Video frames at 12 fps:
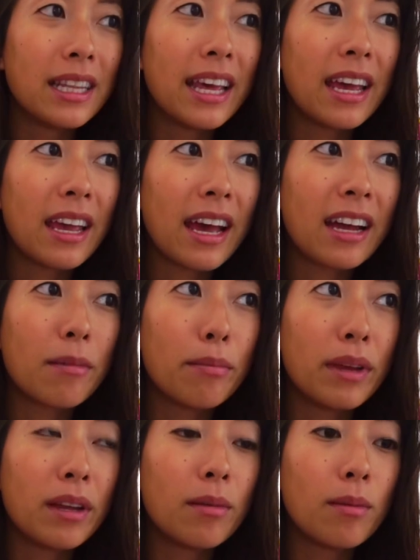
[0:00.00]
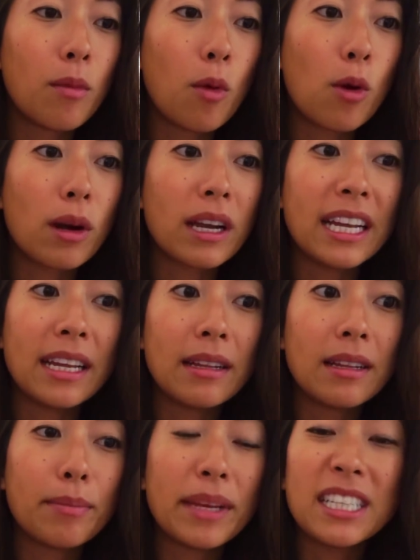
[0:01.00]
They had a bit more
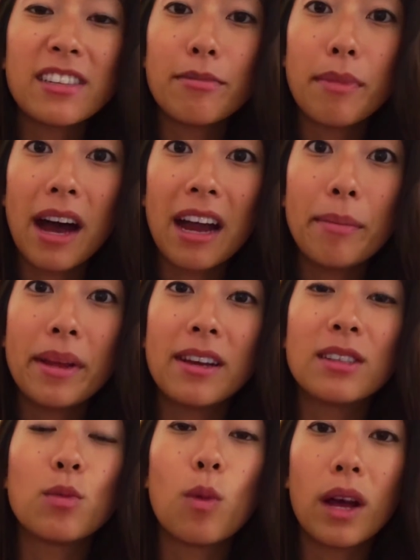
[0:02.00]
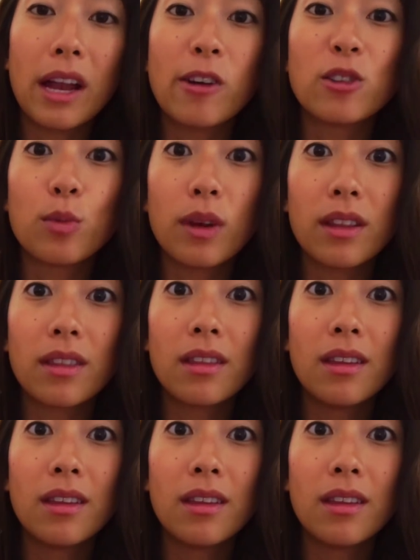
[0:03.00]
peace of mind because one, I was with